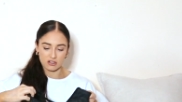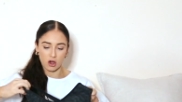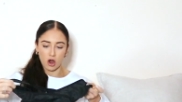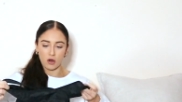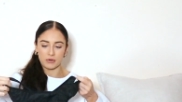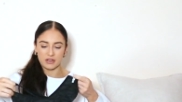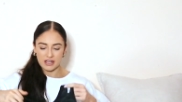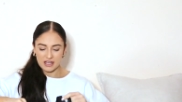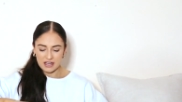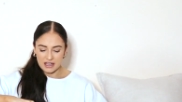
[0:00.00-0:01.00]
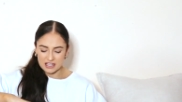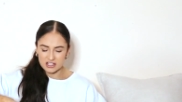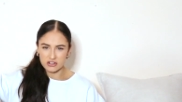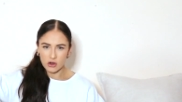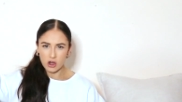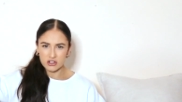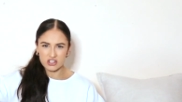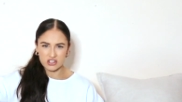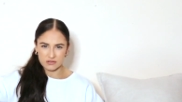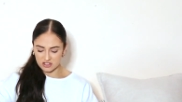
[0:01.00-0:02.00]
top, it's not
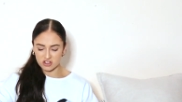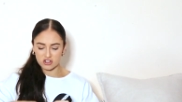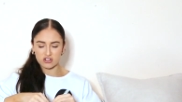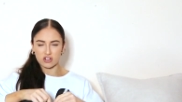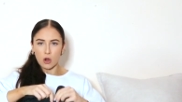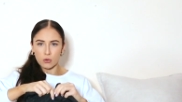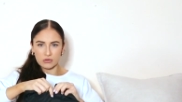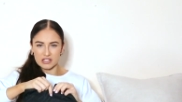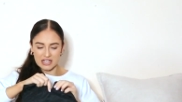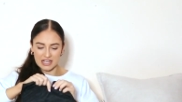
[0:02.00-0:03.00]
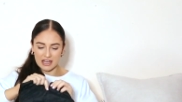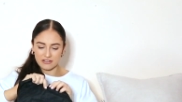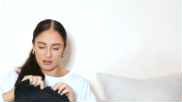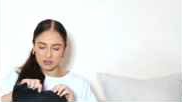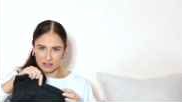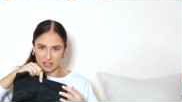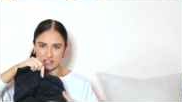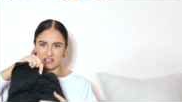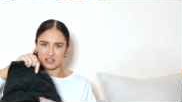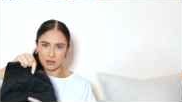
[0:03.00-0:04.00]
sewn together like
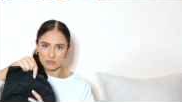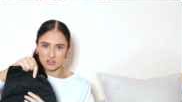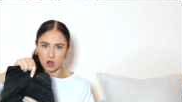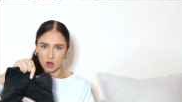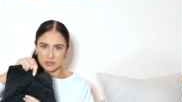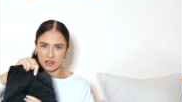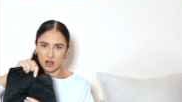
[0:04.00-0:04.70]
some tops